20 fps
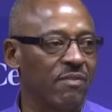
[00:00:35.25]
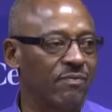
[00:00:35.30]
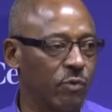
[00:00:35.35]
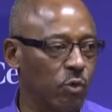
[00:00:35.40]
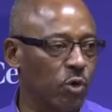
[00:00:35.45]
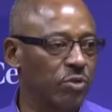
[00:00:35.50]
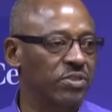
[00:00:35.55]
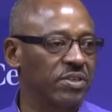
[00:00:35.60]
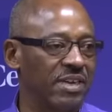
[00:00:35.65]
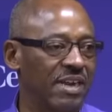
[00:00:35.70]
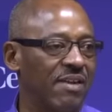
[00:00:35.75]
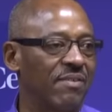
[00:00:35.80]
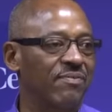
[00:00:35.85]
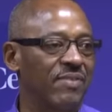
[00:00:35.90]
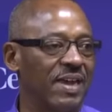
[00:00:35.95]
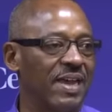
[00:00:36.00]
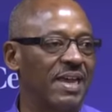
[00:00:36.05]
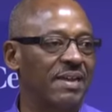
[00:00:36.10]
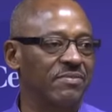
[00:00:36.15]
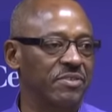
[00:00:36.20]
fourth in our
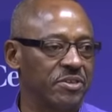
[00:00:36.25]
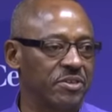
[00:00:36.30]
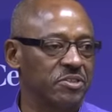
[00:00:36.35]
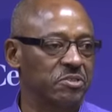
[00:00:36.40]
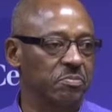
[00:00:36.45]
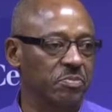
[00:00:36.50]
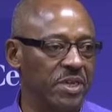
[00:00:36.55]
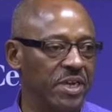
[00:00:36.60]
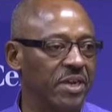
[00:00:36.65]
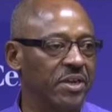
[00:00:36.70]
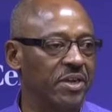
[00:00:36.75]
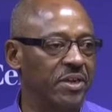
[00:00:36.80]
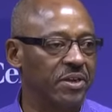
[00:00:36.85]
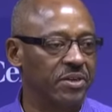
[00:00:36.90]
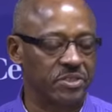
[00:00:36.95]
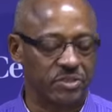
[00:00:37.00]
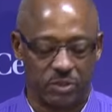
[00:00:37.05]
5 years being here.